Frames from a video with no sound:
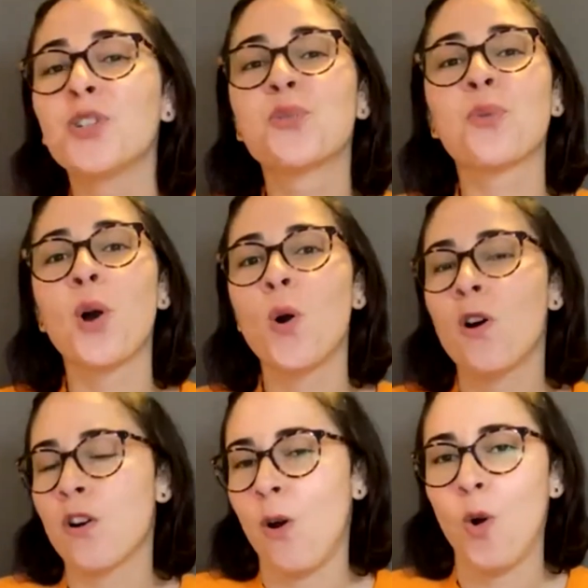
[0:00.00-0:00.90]
grow
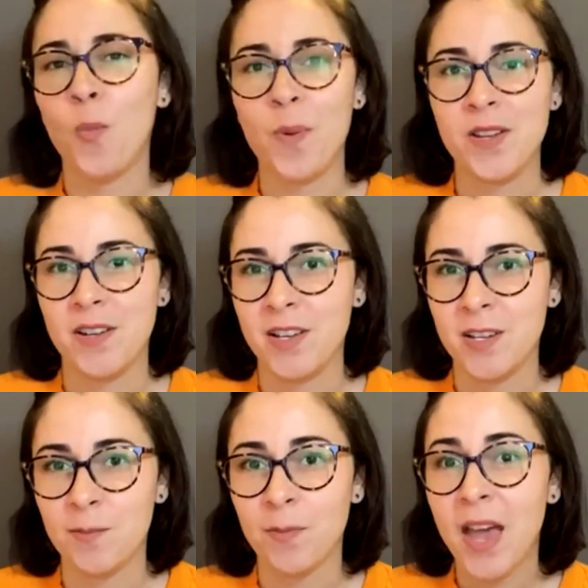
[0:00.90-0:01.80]
our hope in
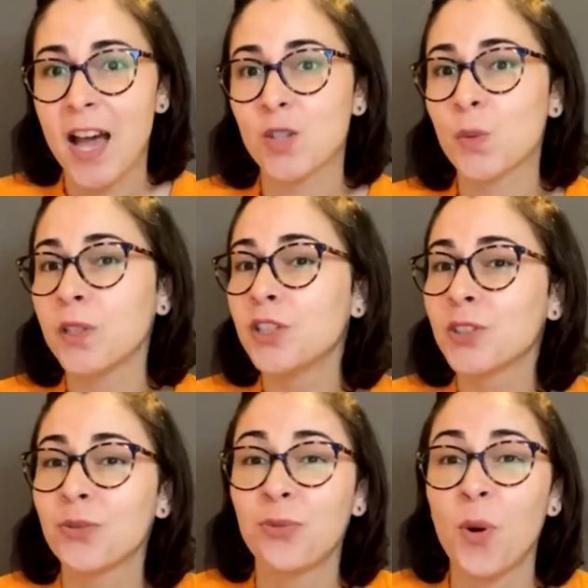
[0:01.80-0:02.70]
Him as we
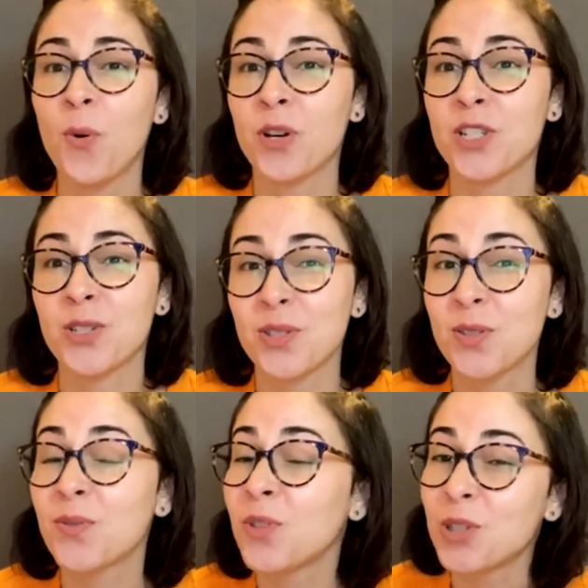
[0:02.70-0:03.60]
look forward to
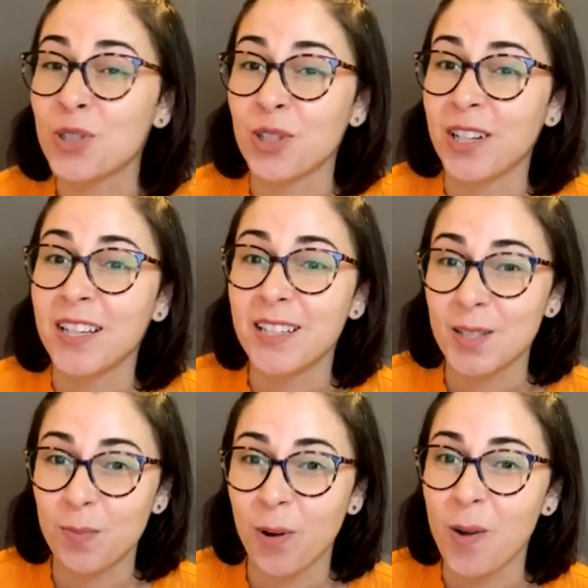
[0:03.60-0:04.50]
this future He
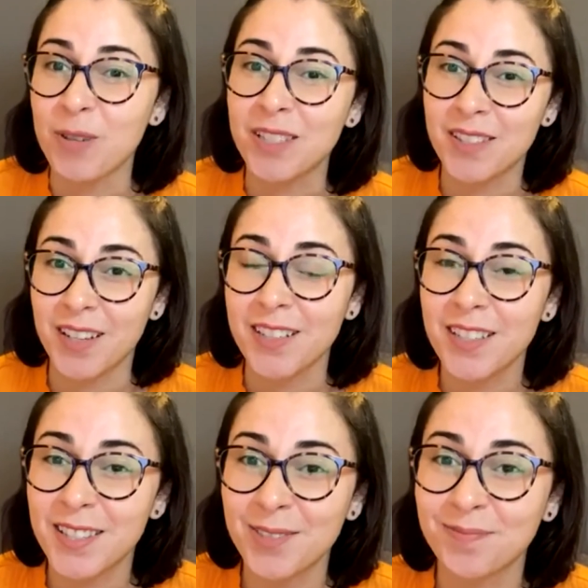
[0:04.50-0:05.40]
has promised
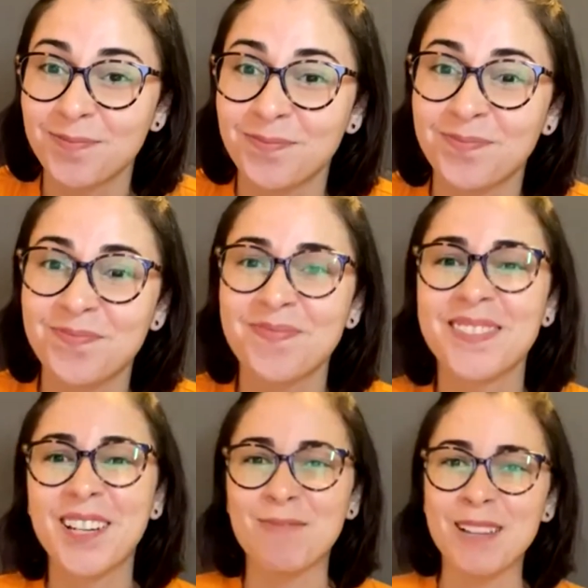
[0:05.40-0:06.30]
us.
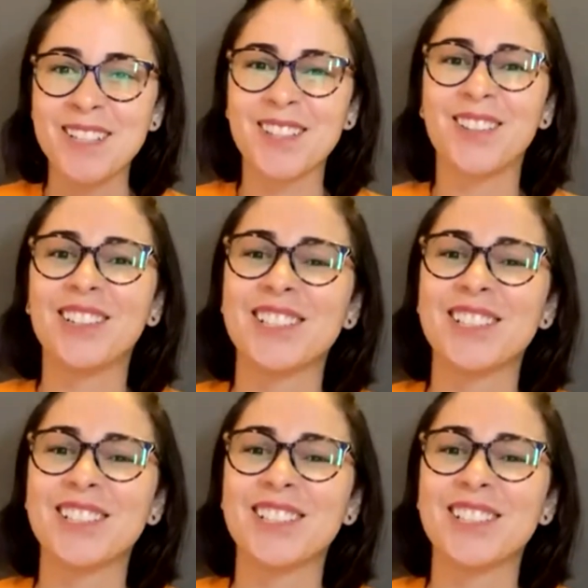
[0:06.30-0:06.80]
God bless you all